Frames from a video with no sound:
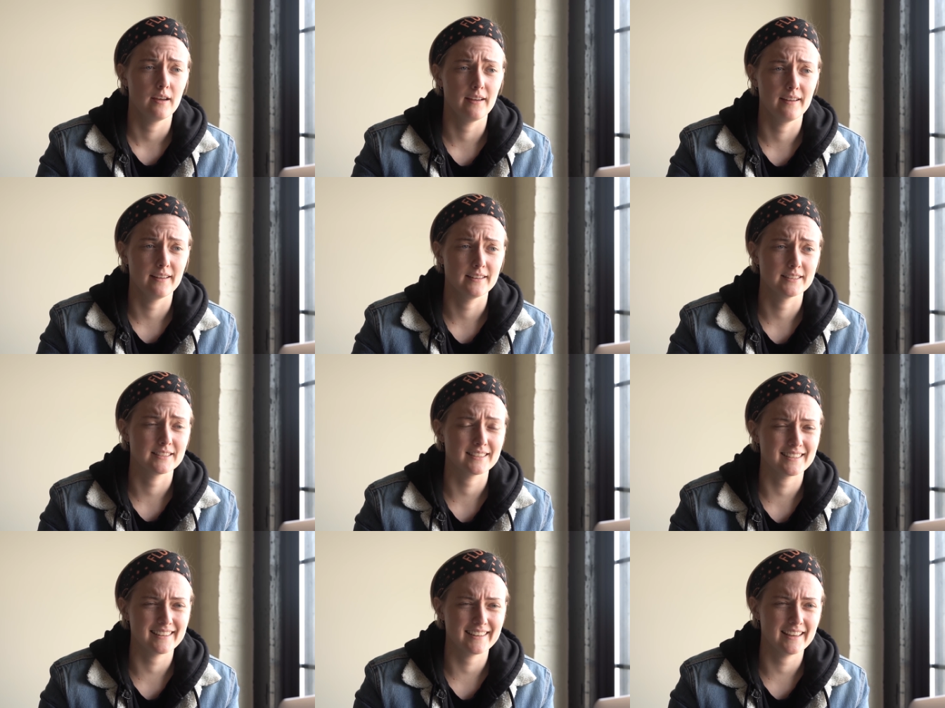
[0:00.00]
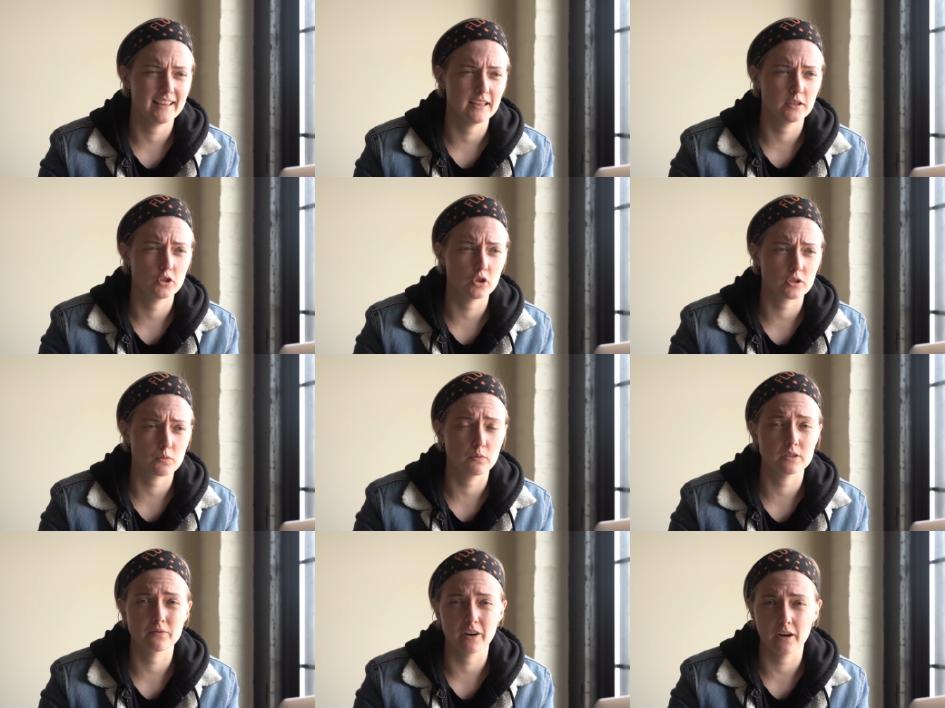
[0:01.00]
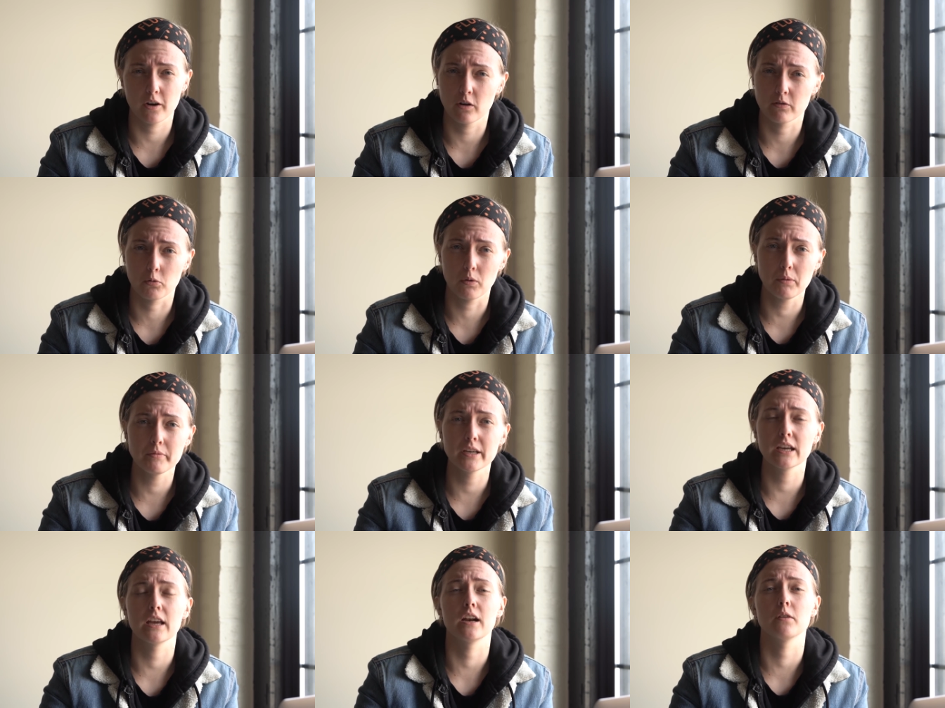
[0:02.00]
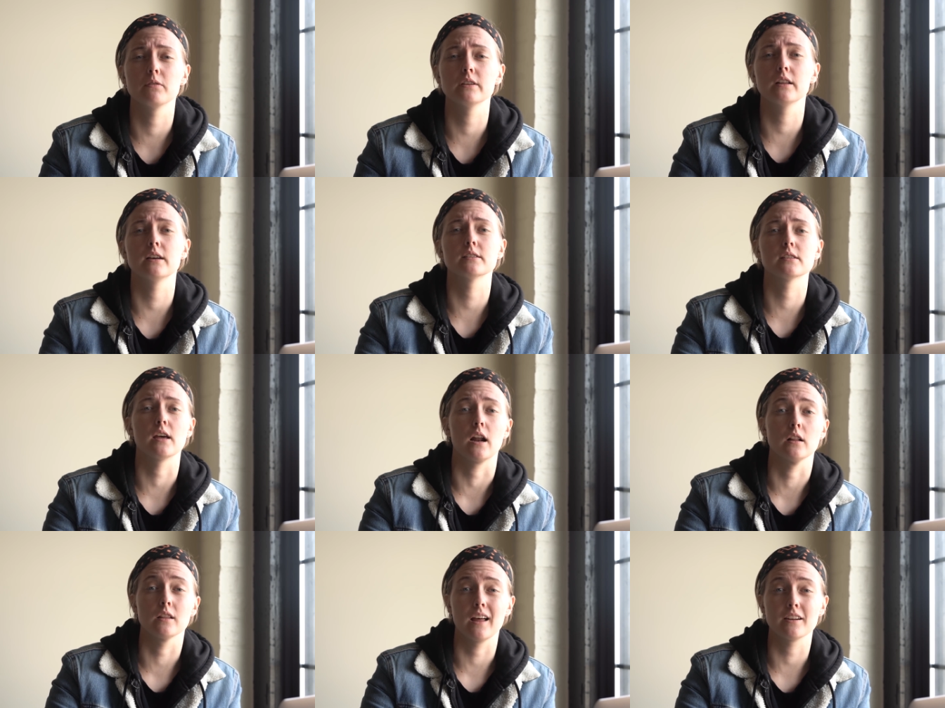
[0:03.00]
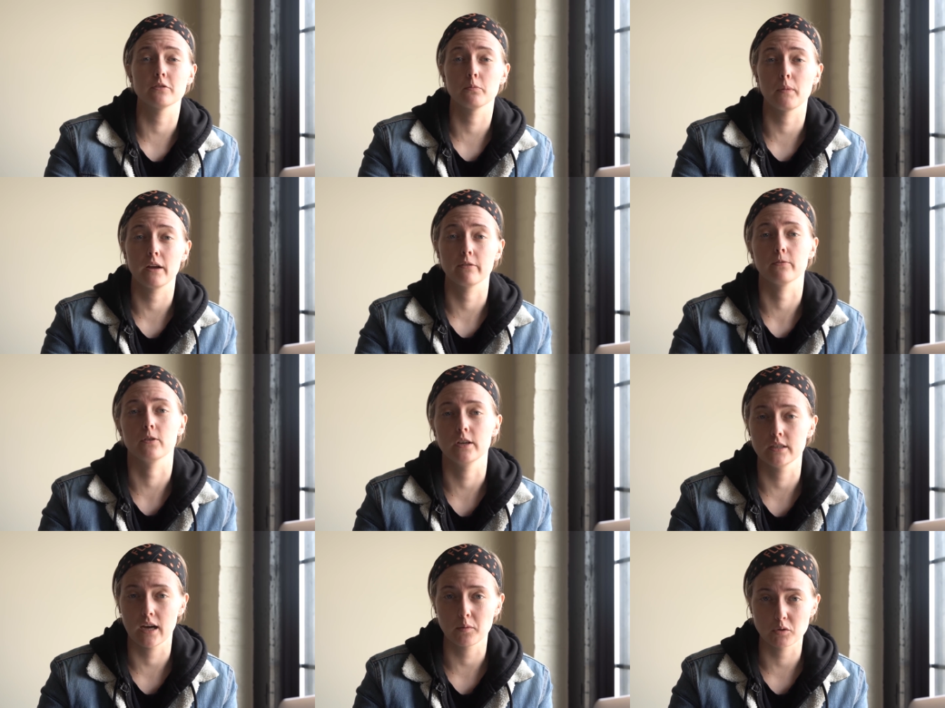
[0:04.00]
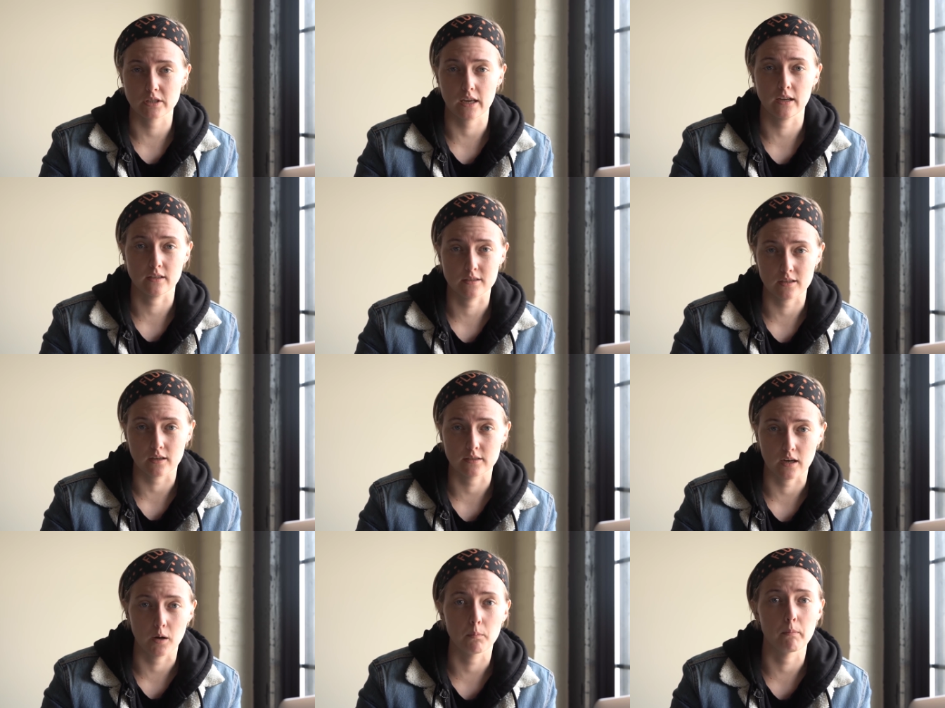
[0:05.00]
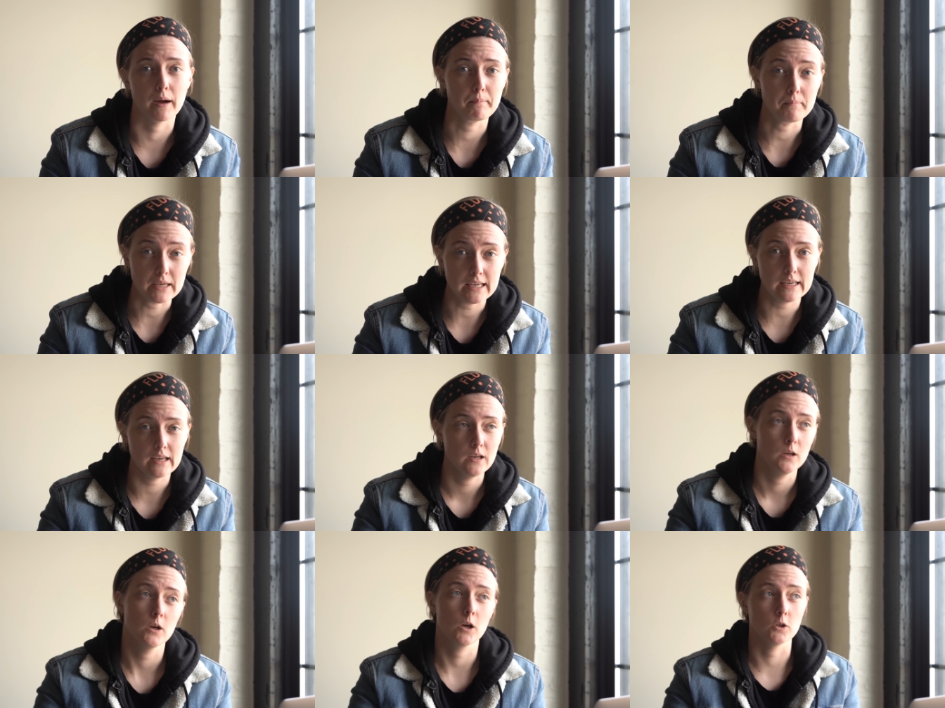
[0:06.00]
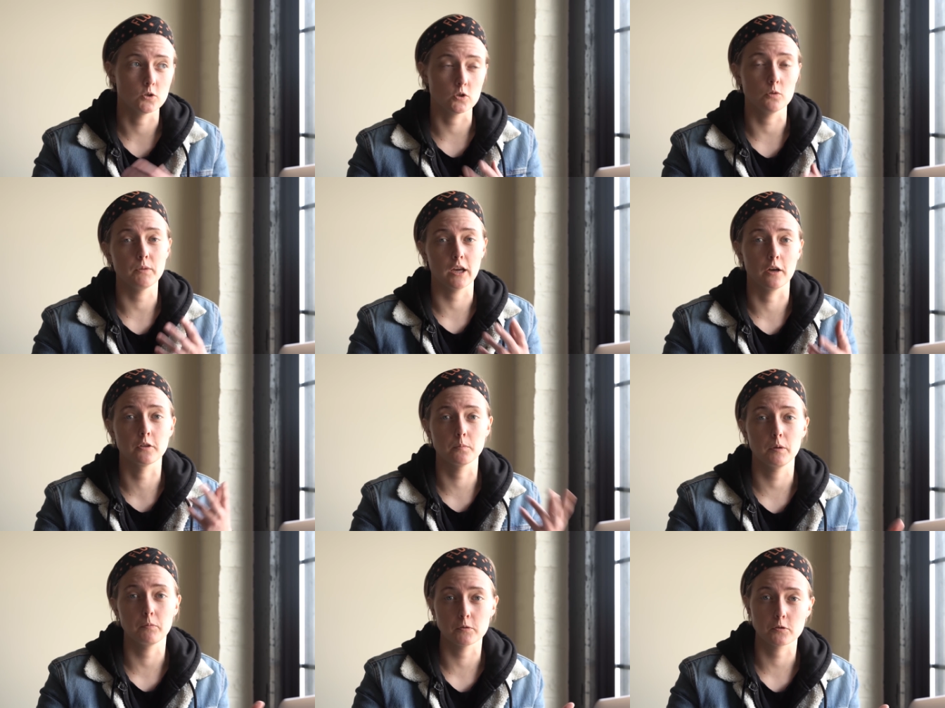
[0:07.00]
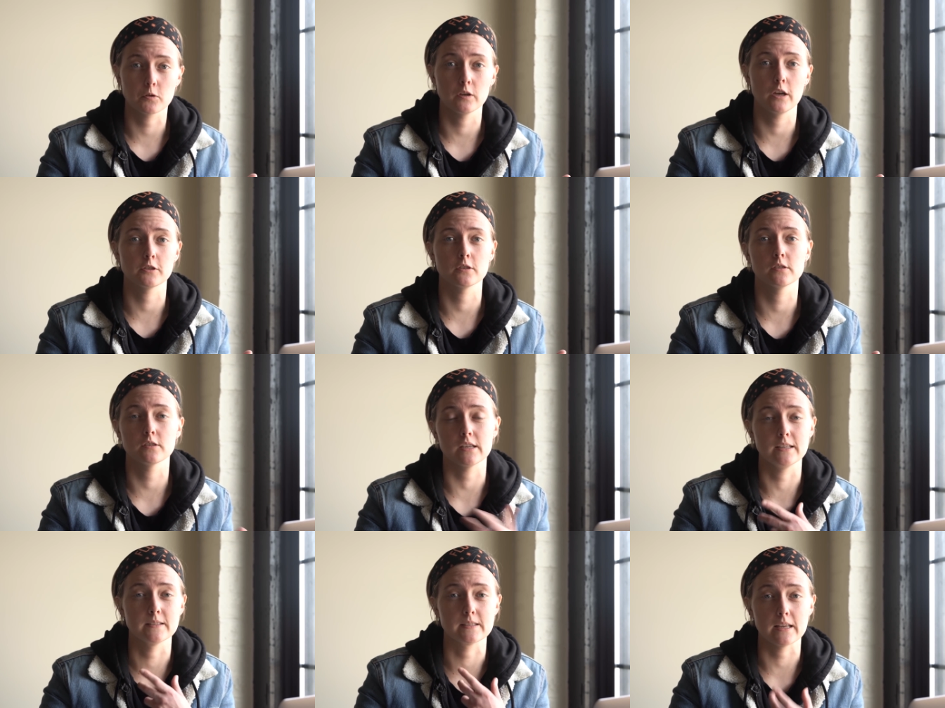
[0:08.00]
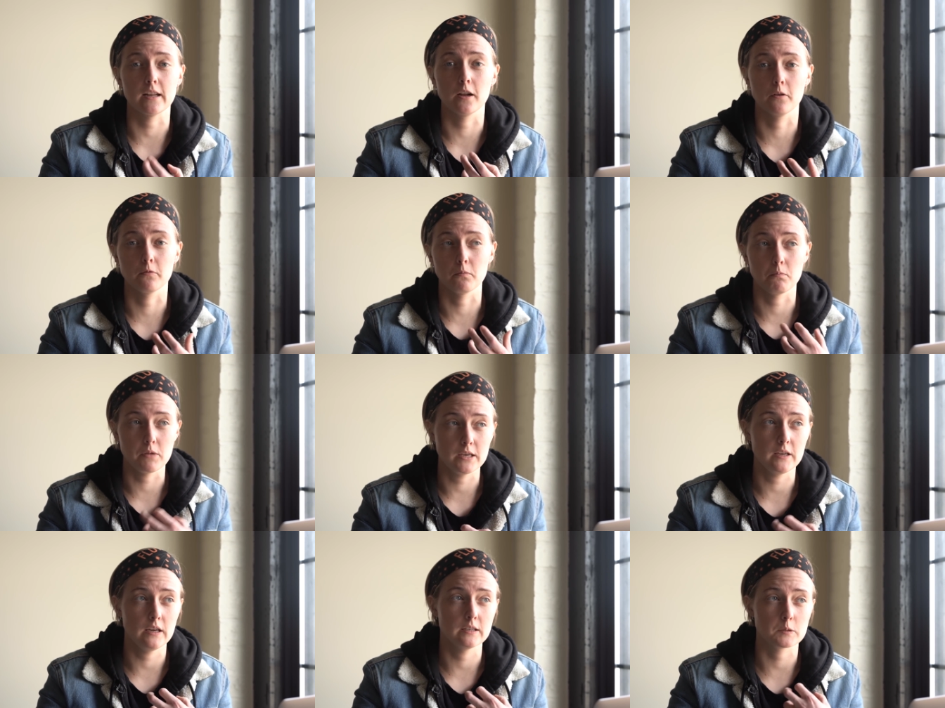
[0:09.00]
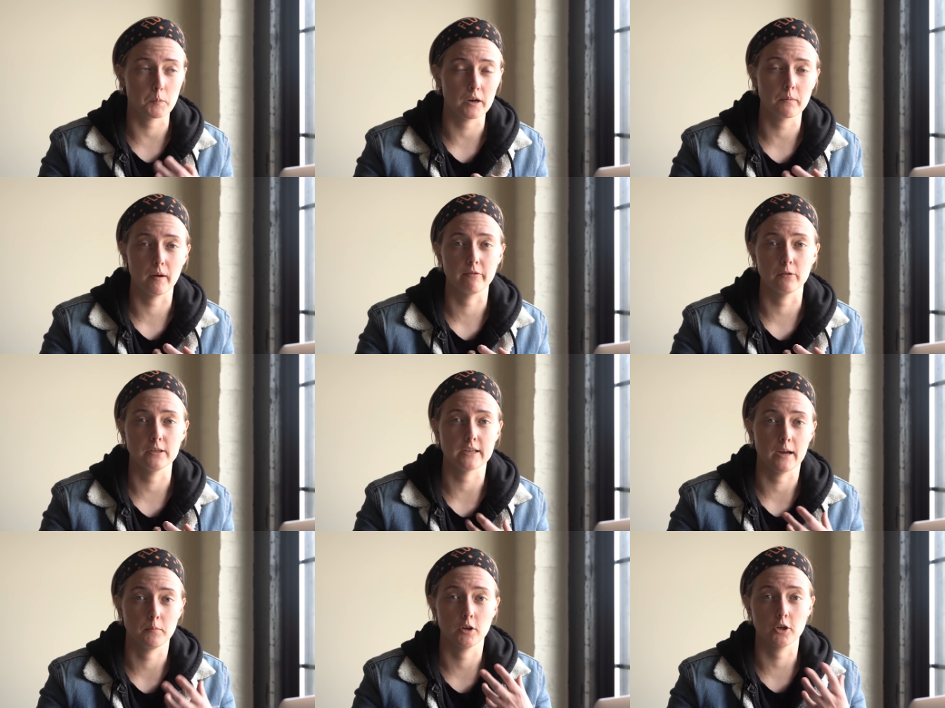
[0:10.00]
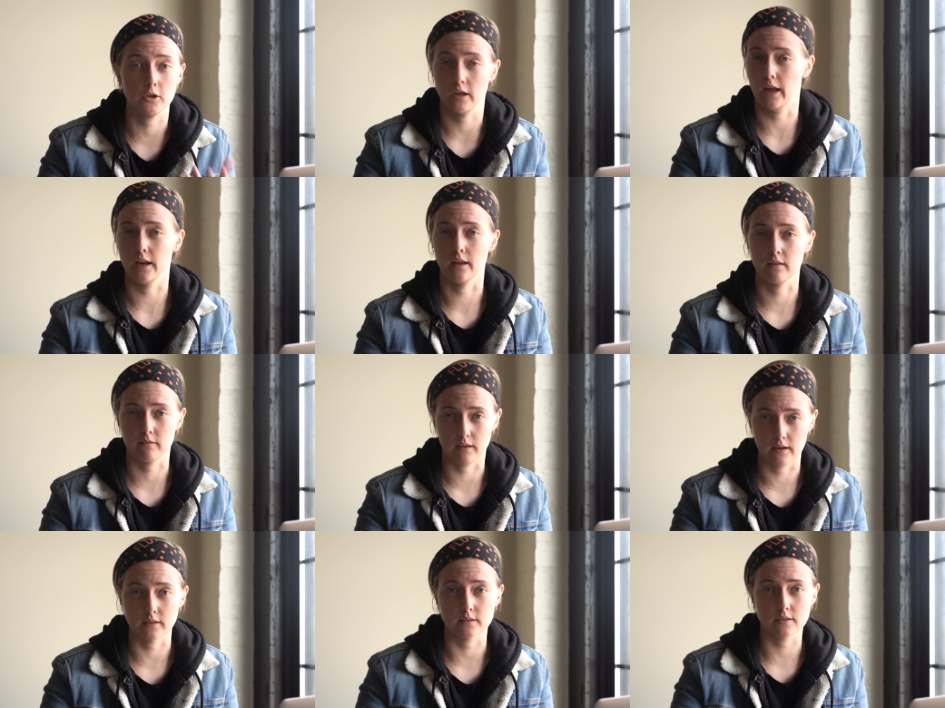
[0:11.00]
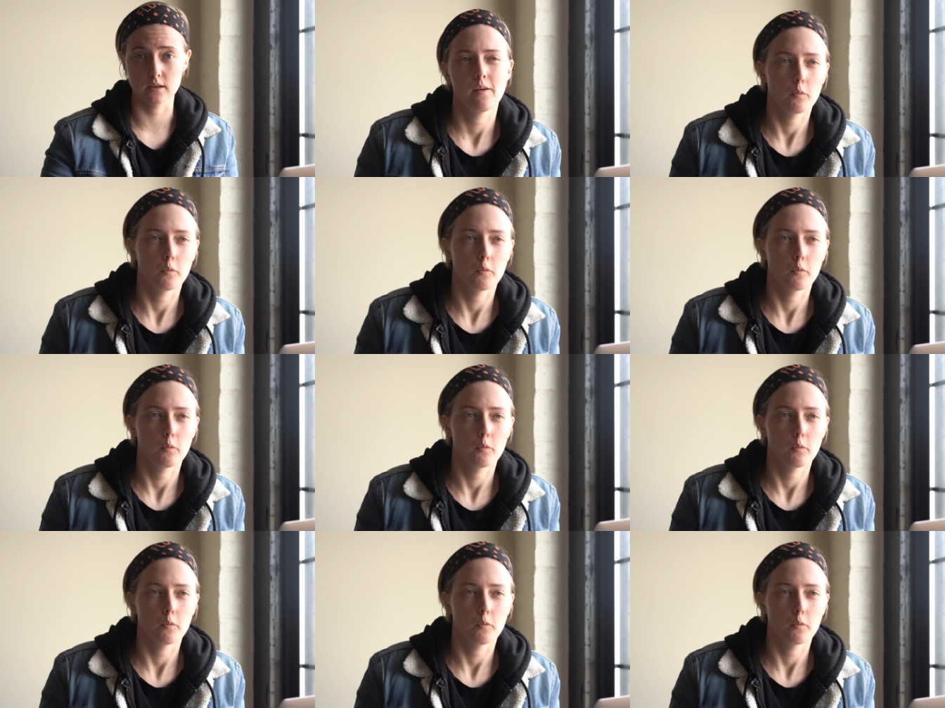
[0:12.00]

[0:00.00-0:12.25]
And it just was very overwhelming. And I realized that a lot of my free time was getting sucked up by me consuming other people's creations instead of me spending my free time creating things.